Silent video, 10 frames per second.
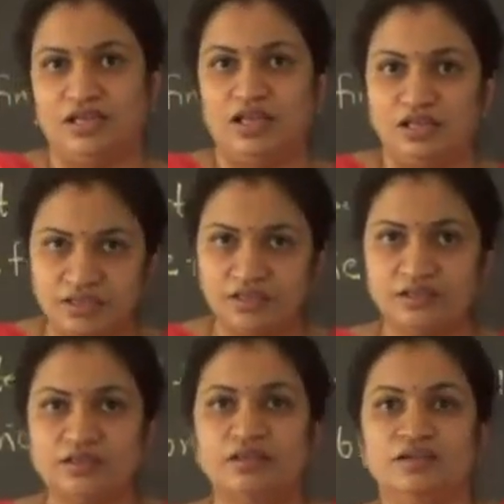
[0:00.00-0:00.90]
Here,
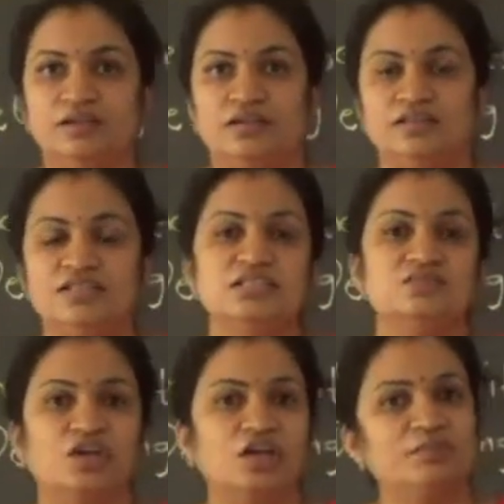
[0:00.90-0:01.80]
this
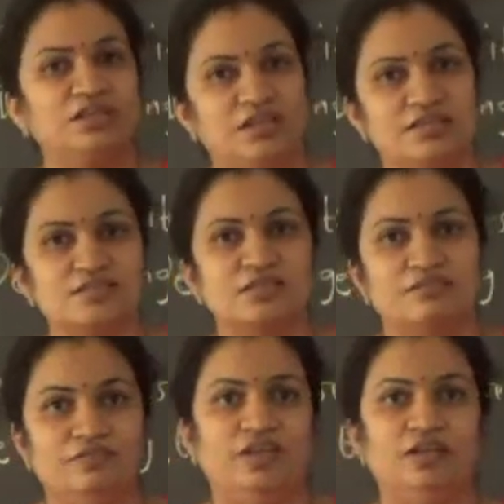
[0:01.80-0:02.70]
is one of the
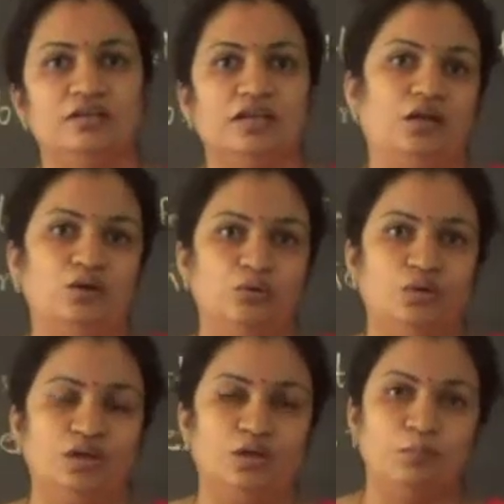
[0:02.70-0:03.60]
tests where now
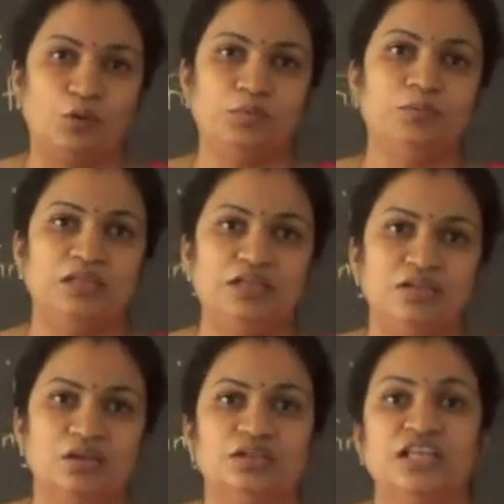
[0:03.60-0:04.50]
probably
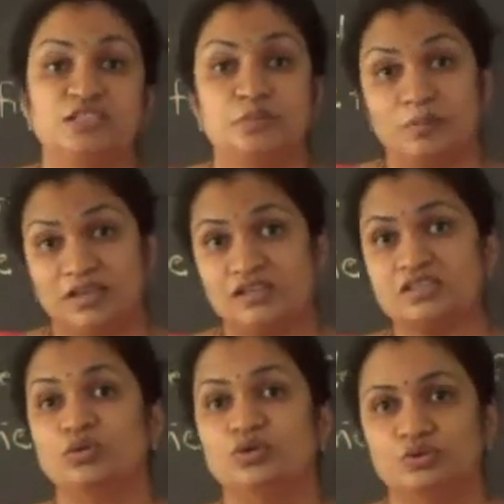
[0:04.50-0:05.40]
the experimenter is
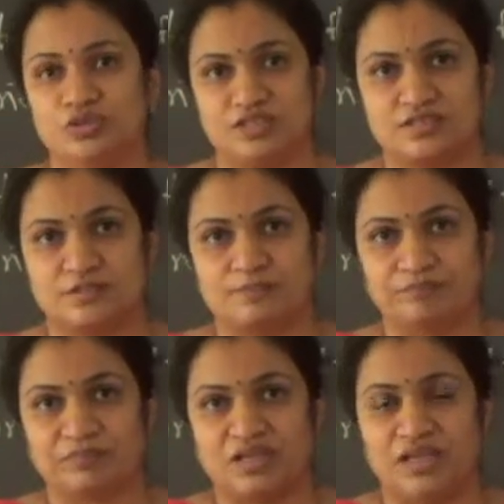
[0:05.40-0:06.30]
going to test.
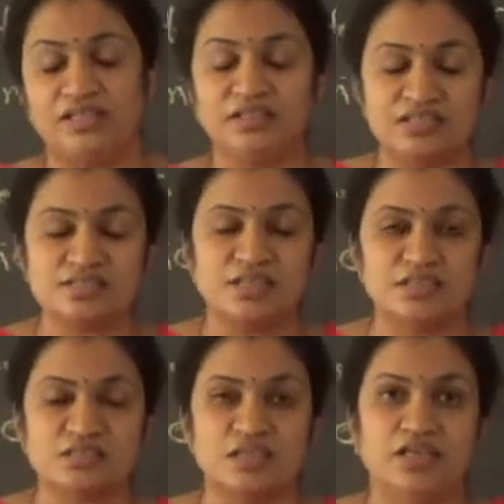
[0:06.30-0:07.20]
In this test,